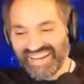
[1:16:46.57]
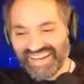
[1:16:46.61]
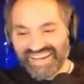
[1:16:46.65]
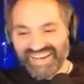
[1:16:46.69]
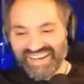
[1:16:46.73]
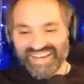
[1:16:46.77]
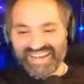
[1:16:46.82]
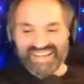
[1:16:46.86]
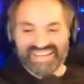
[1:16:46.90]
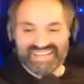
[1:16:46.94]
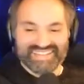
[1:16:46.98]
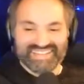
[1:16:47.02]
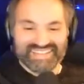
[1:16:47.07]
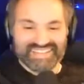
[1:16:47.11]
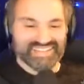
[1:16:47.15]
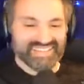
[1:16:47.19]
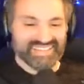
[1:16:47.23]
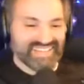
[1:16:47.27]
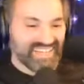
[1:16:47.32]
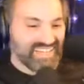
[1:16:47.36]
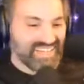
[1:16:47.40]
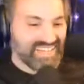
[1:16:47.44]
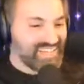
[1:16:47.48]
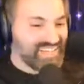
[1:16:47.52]
and like
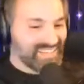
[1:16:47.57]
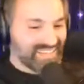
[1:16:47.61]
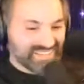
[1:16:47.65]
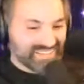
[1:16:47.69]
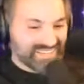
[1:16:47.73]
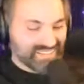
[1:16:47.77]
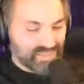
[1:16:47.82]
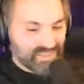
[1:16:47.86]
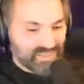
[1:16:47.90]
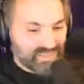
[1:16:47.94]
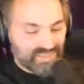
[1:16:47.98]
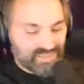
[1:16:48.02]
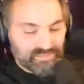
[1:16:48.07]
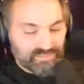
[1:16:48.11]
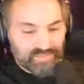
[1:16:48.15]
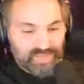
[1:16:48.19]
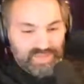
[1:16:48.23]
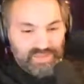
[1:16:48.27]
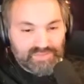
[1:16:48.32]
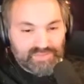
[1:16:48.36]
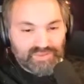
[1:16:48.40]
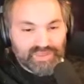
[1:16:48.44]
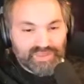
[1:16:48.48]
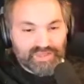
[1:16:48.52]

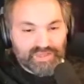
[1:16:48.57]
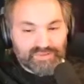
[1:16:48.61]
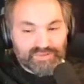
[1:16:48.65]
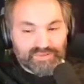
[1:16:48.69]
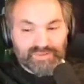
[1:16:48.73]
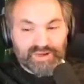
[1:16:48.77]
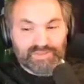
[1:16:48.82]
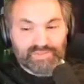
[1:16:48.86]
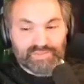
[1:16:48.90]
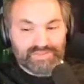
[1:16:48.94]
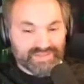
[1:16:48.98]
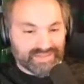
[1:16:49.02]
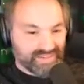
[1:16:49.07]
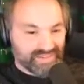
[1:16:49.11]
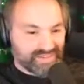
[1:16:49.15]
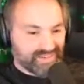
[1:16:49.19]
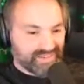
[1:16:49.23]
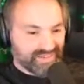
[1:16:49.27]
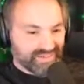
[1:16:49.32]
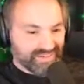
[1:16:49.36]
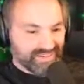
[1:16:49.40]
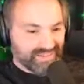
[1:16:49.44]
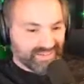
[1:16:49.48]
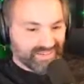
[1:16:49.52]
people like erupted,
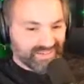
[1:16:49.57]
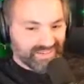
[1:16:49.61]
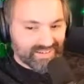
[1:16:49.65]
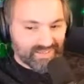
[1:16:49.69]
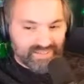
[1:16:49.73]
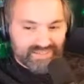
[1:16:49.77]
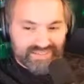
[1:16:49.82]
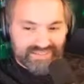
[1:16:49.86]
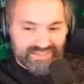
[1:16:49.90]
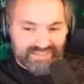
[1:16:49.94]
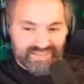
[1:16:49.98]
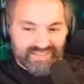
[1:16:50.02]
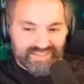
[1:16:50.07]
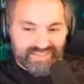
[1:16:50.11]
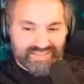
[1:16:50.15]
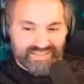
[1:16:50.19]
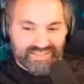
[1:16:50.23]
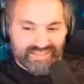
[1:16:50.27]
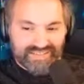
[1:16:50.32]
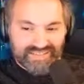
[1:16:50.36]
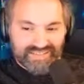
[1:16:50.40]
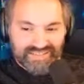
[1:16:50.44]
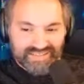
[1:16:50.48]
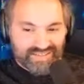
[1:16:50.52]
and I was
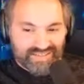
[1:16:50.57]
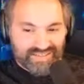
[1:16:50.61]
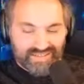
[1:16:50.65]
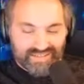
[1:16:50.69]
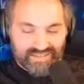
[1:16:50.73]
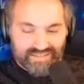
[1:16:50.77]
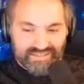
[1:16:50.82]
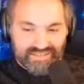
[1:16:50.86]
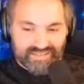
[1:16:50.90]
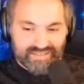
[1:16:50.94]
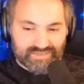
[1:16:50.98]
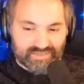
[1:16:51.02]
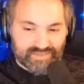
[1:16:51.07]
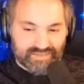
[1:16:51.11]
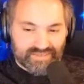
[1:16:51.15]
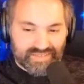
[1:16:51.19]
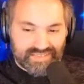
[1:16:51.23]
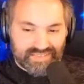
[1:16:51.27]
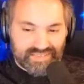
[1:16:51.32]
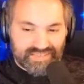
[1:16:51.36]
like, well,